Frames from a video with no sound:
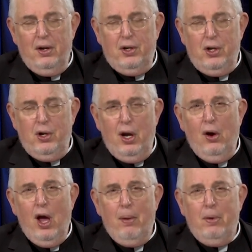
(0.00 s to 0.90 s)
Do you
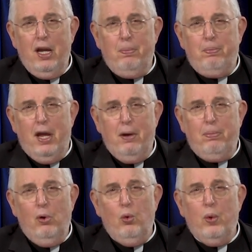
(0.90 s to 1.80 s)
know how many
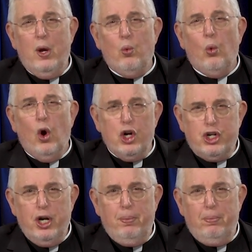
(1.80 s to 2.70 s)
people we
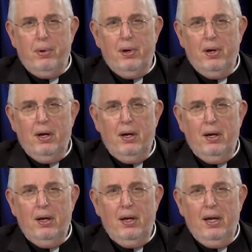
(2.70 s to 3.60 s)
worship
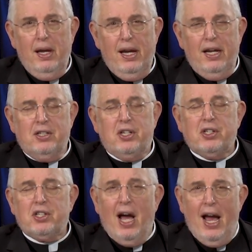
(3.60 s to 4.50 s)
in
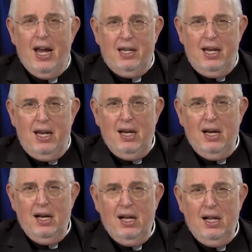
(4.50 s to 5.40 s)
society?
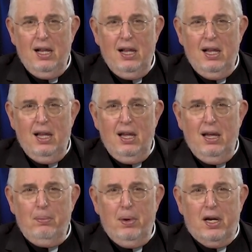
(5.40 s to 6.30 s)

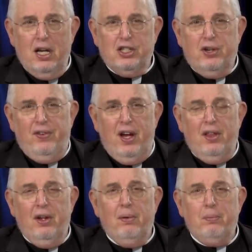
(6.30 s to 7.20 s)
because of
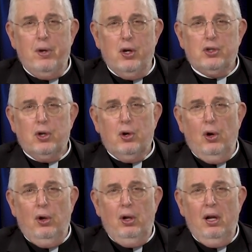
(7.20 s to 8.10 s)
either
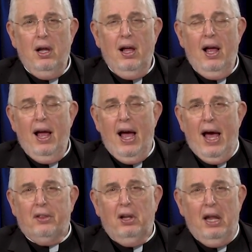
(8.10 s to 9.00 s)
musical,
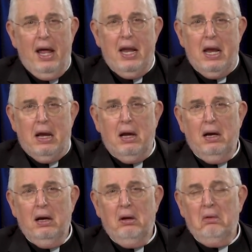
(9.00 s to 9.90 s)
athletic,
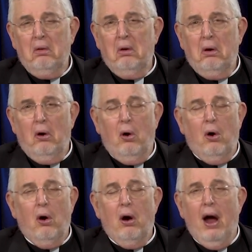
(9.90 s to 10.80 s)

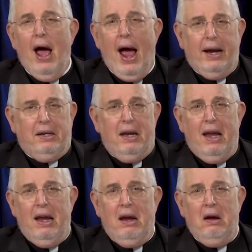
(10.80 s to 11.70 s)
or
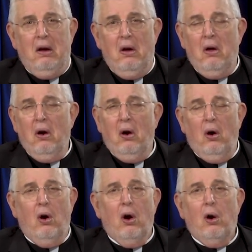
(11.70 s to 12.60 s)
acting,
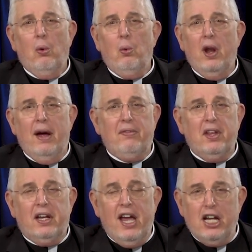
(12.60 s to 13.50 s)
or whatever
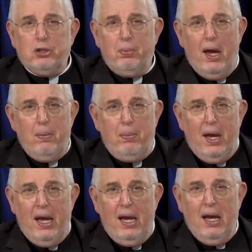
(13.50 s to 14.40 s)
the case may
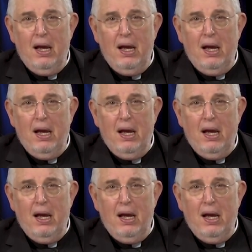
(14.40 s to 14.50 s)
be,